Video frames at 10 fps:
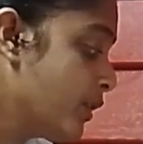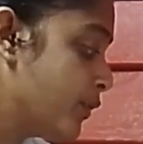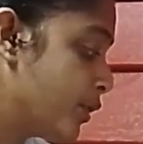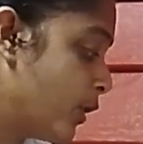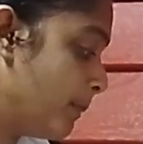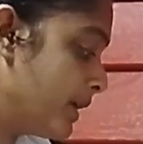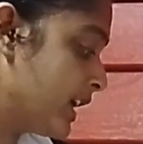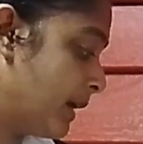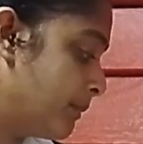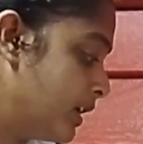For copper
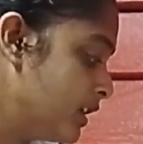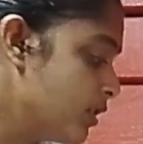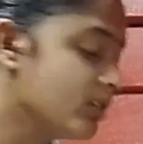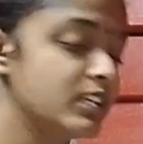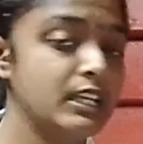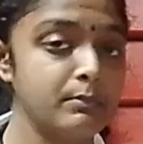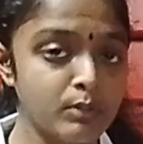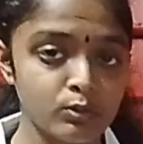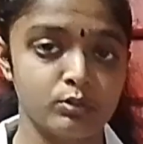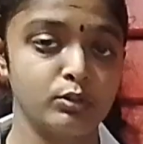cable, not
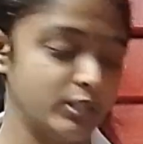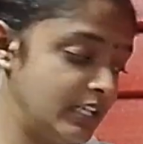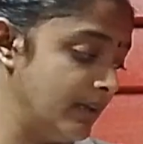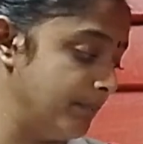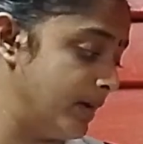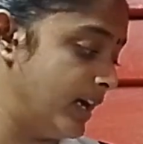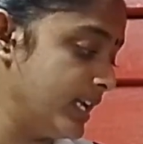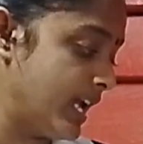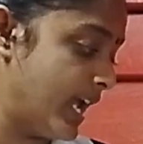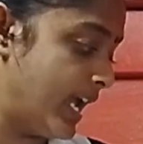immune to EMI
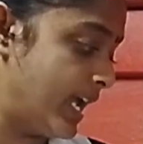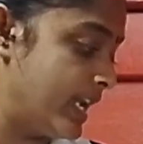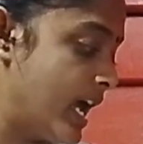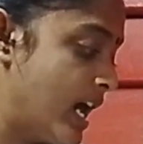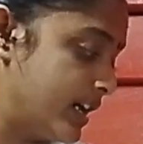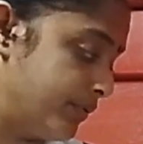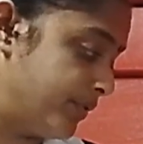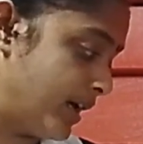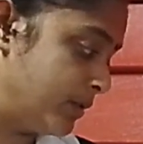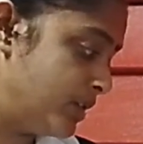and
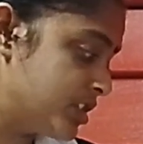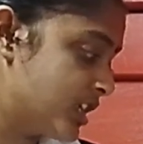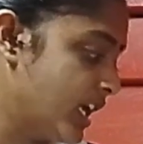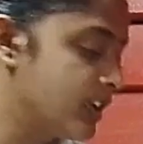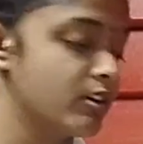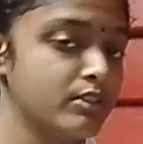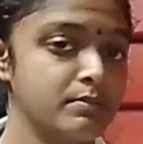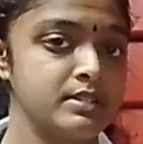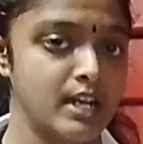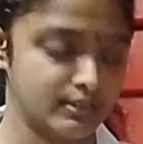RFI, which can
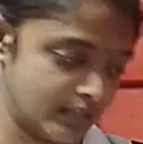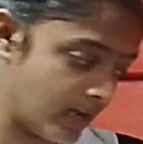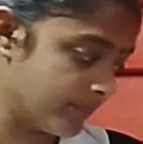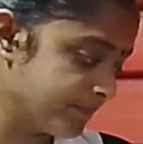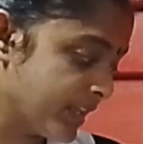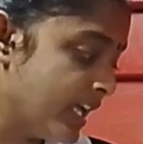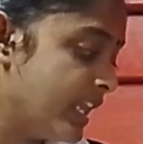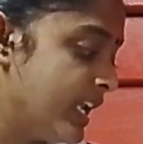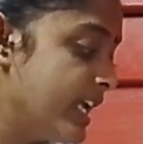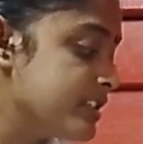corrupt data,
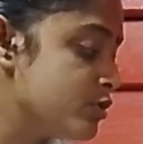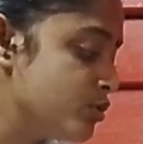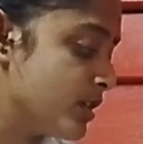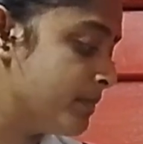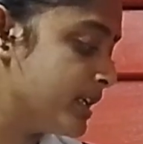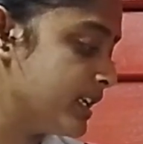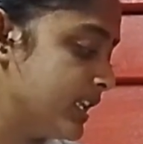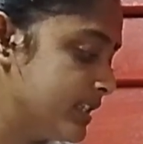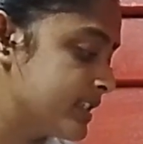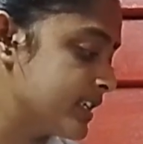less durable
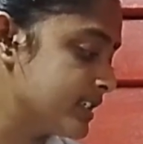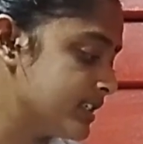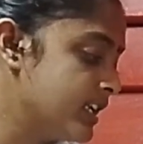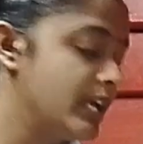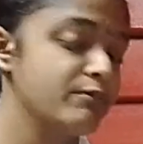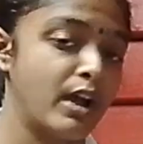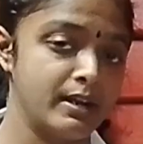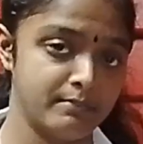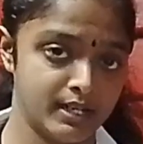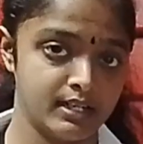in certain
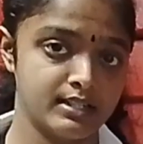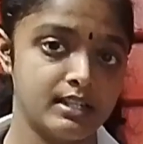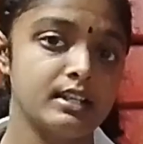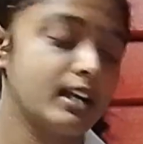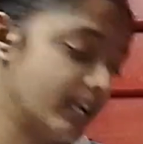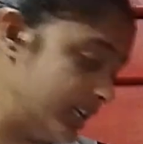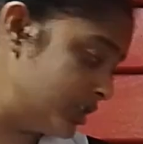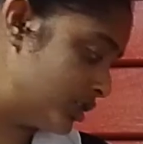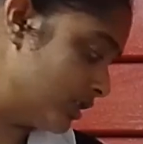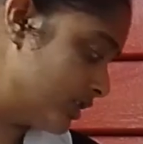environmental
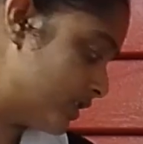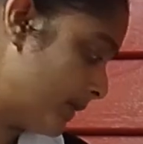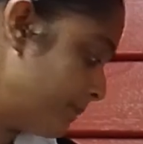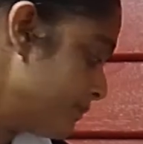conditions.